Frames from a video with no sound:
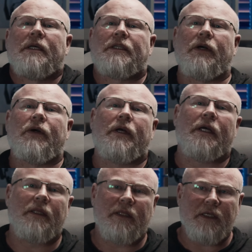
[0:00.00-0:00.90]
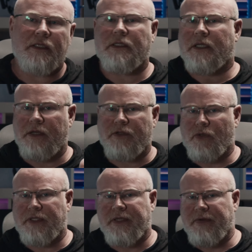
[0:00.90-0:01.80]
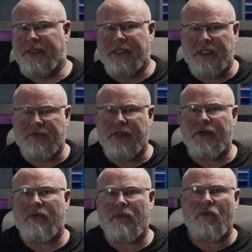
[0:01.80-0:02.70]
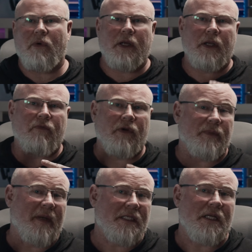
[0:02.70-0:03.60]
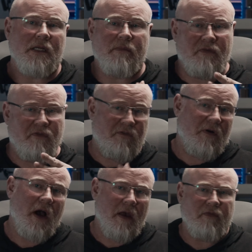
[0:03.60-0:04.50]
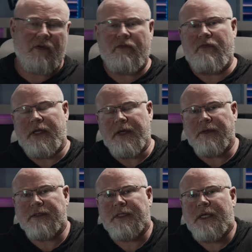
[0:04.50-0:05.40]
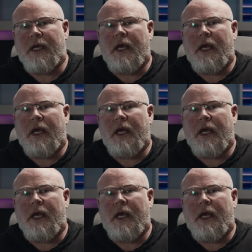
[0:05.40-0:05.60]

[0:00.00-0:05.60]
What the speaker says: So in this kind of short series, this is video number 1 of what is basically going to be 5 videos.